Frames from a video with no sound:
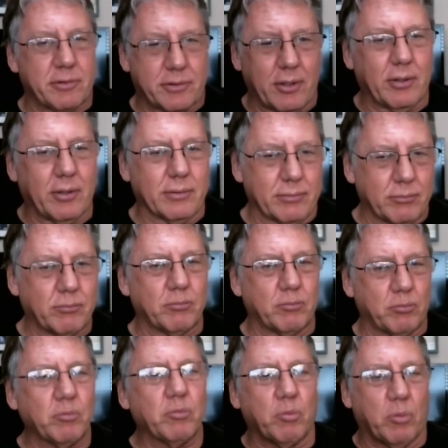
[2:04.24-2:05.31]
result
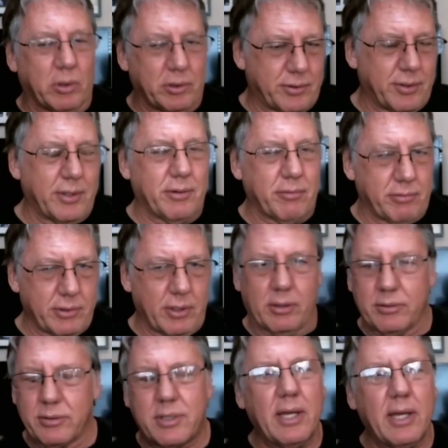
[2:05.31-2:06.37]
was the end
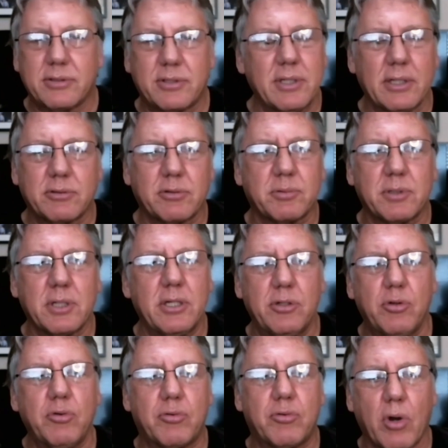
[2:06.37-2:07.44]
result. You can't see that's what I'm saying.
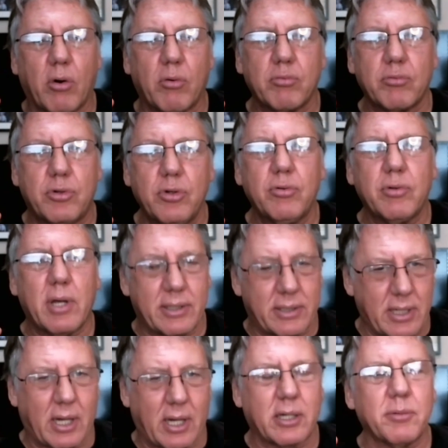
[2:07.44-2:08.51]
You don't do that.
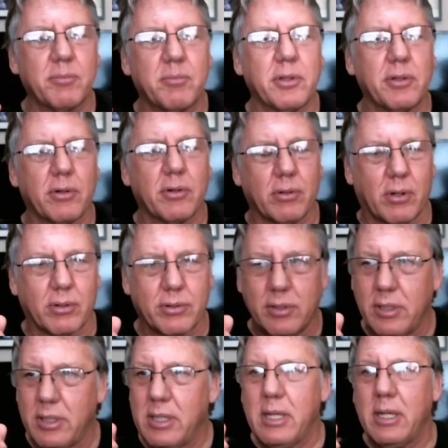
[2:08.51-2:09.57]
Taka had been there longer.